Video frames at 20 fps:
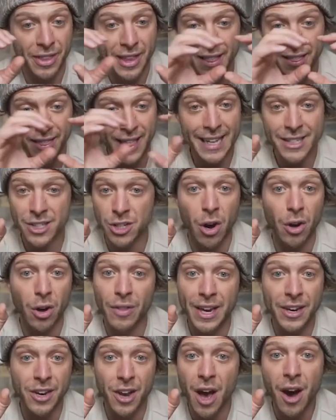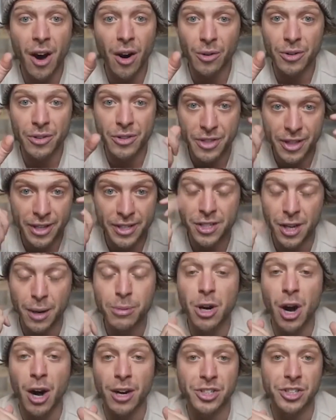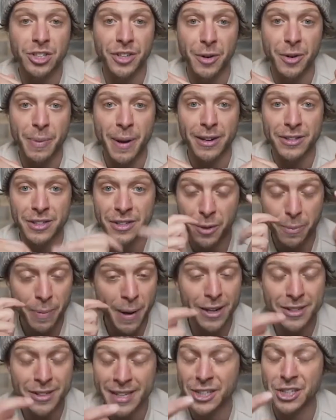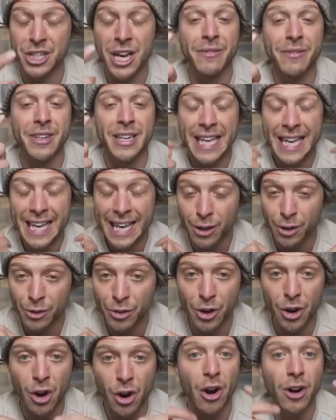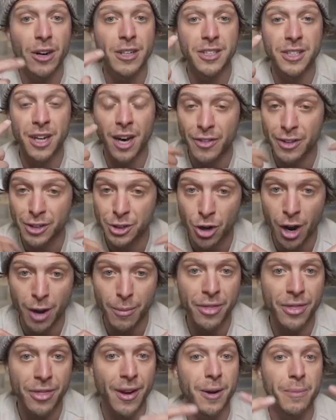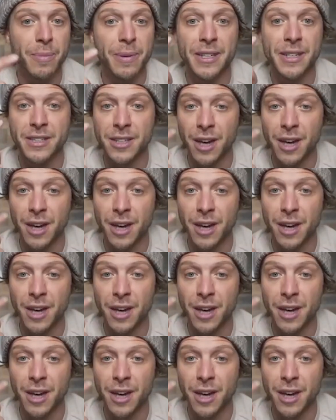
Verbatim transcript: th- that's all they know the subconscious of your parents if your parents actually haven't healed their heart done the trauma therapy